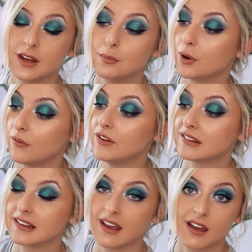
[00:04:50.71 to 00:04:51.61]
But
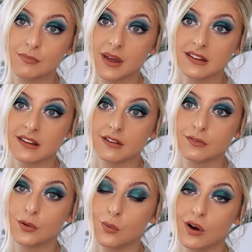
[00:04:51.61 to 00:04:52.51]
obviously I've picked it
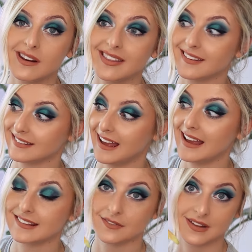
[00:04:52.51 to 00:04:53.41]
for one, the
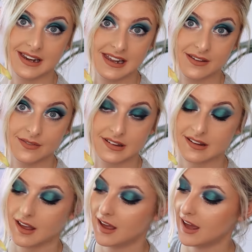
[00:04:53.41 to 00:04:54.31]
size of the leaves,